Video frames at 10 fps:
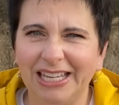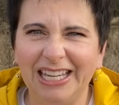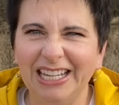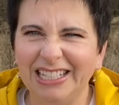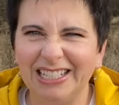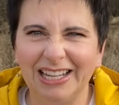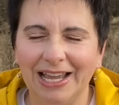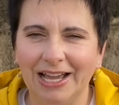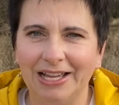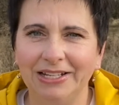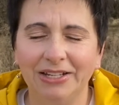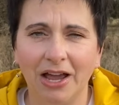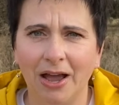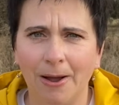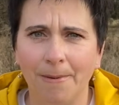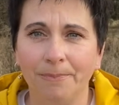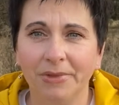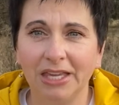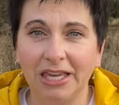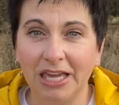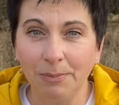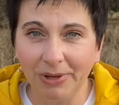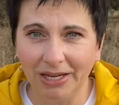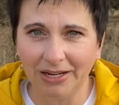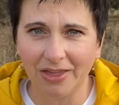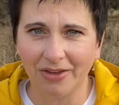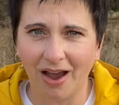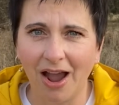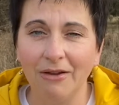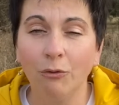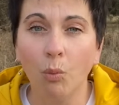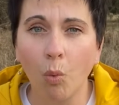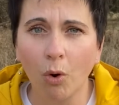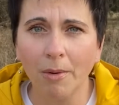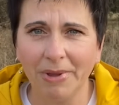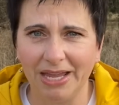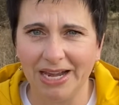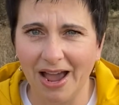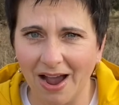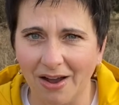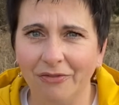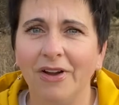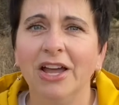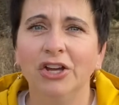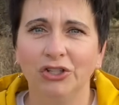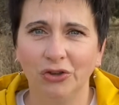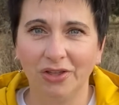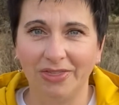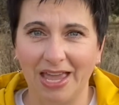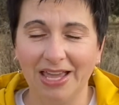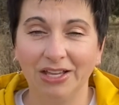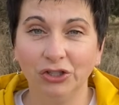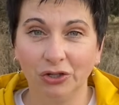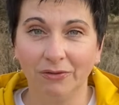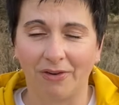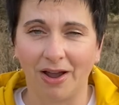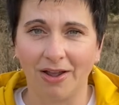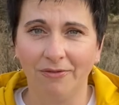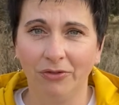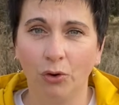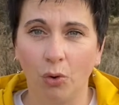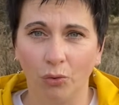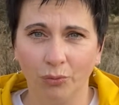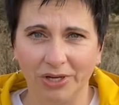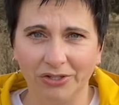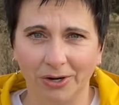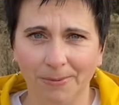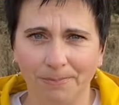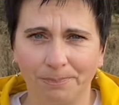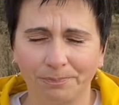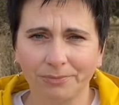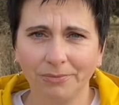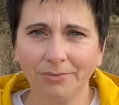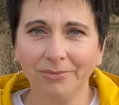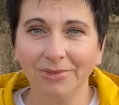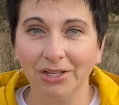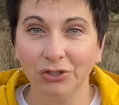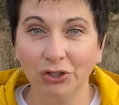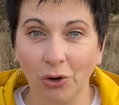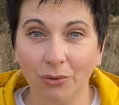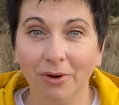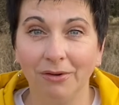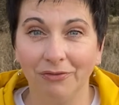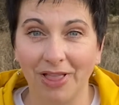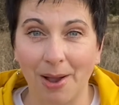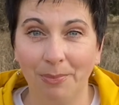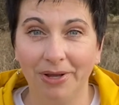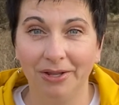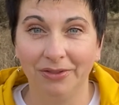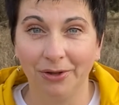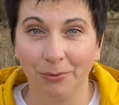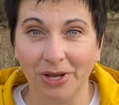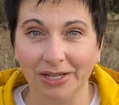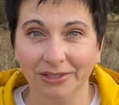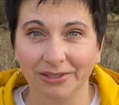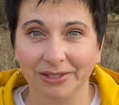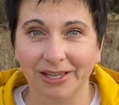heat and um, keeping the hive warm enough so that they can survive the cold winter. So flap their wings.